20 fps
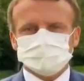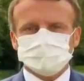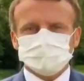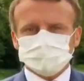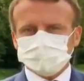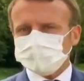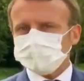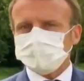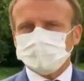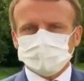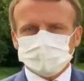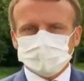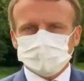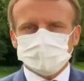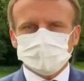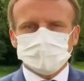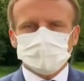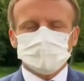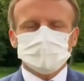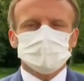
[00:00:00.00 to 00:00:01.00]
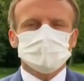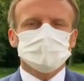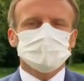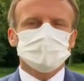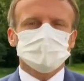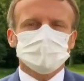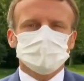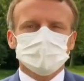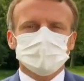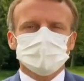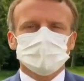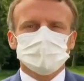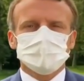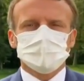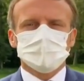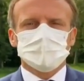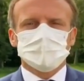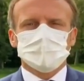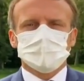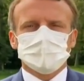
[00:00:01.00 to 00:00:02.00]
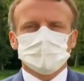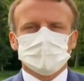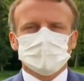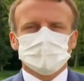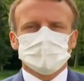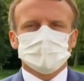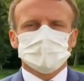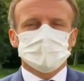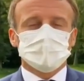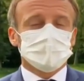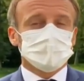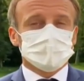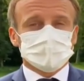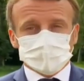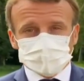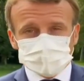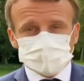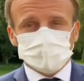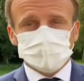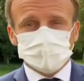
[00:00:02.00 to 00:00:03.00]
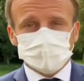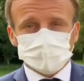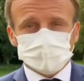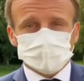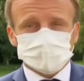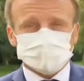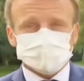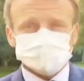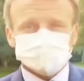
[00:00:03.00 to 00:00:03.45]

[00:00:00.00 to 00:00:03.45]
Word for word: President Emmanuel Macron is ruling out a fresh lockdown.